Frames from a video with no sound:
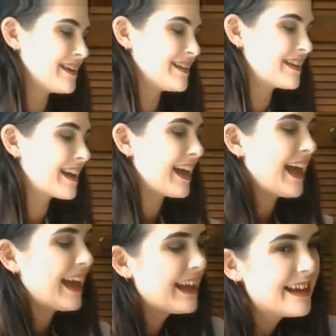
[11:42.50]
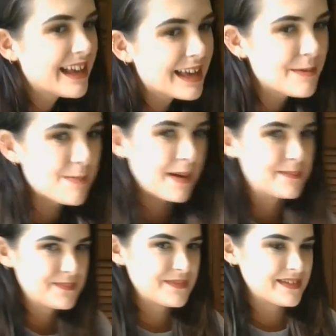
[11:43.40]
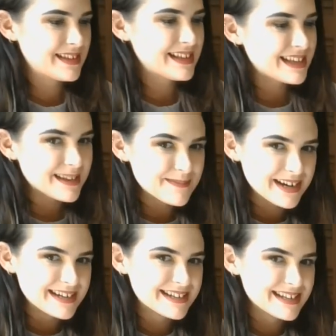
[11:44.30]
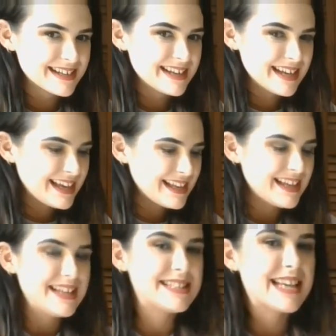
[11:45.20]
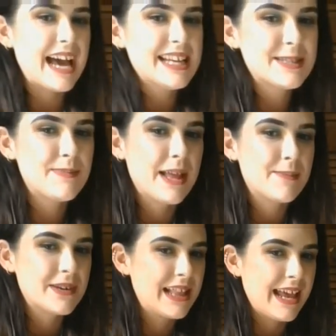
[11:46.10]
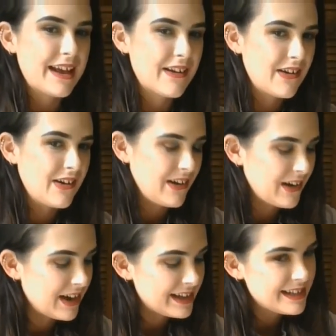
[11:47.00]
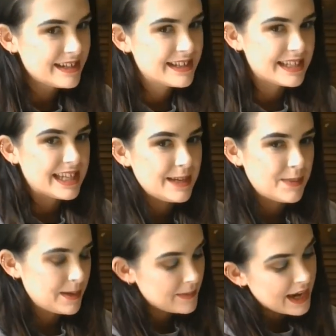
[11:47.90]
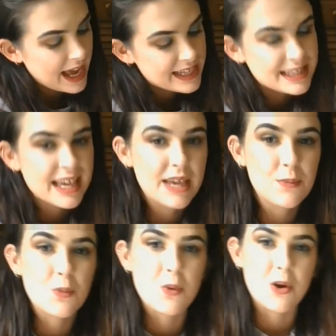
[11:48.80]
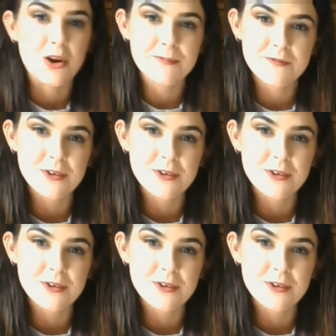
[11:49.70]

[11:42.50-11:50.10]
okay? Come here, Bub. Come on. He's got his blubber layer on. to Keep him nice and warm for